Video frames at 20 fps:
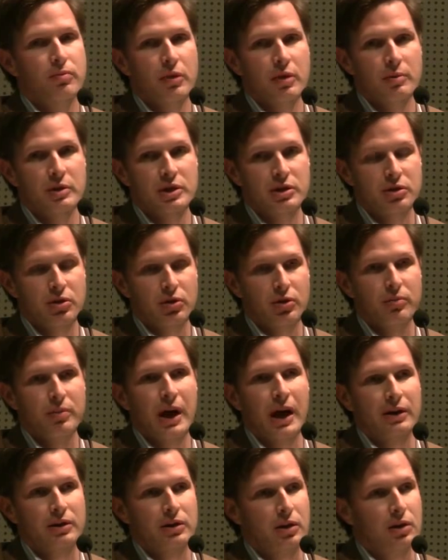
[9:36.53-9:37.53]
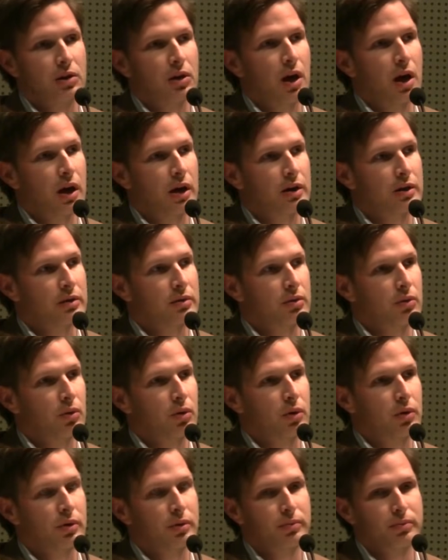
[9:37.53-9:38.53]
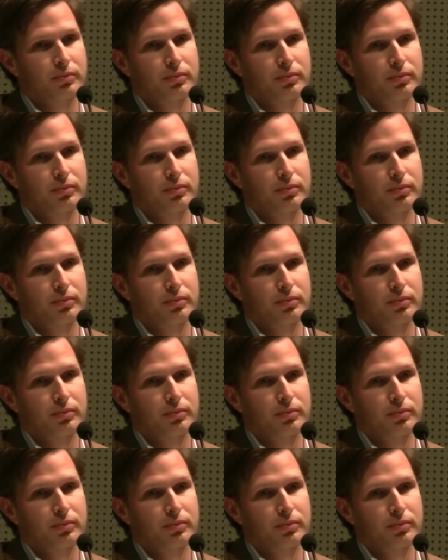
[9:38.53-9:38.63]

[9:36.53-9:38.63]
maybe turn back the clock or